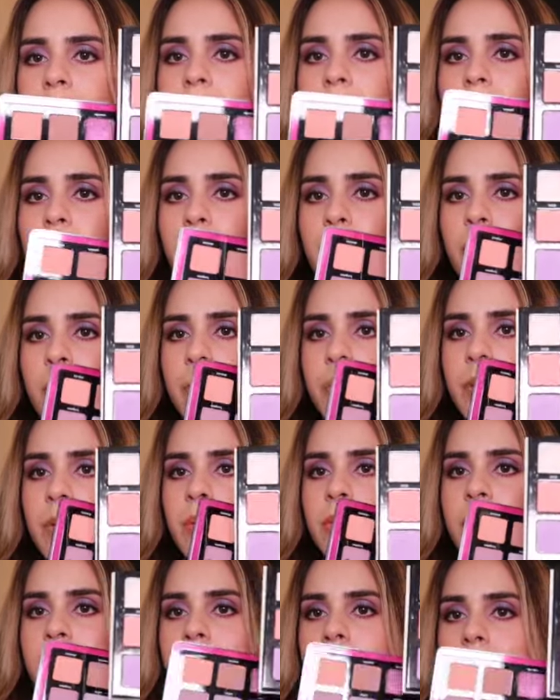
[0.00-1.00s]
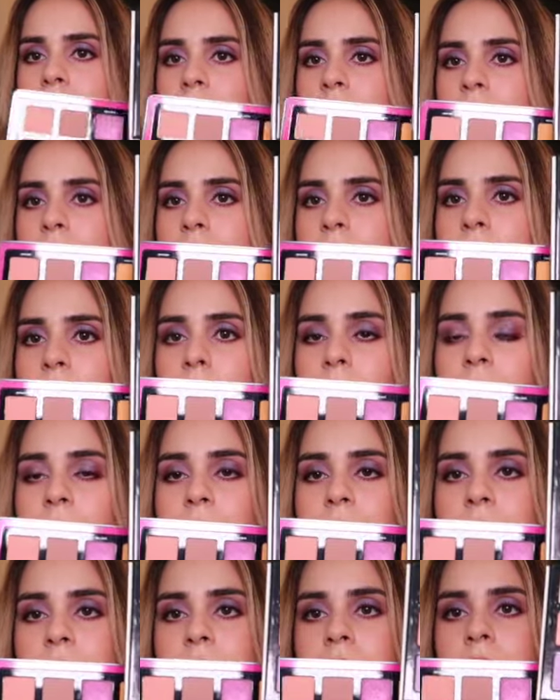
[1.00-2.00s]
This purple one,
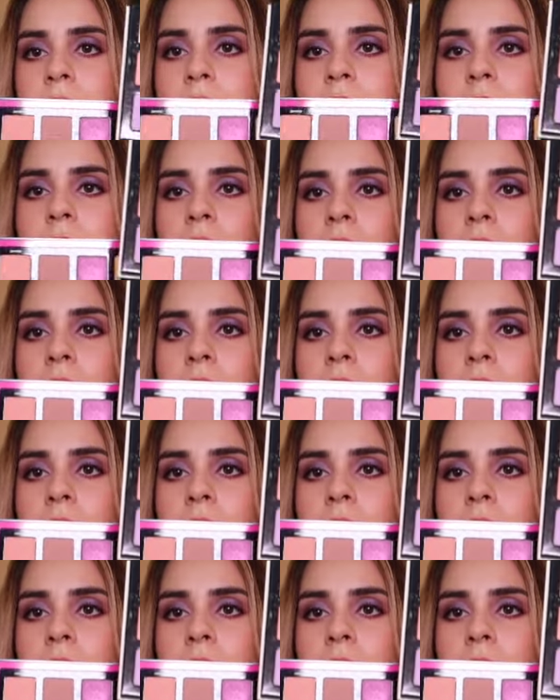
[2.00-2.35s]
it's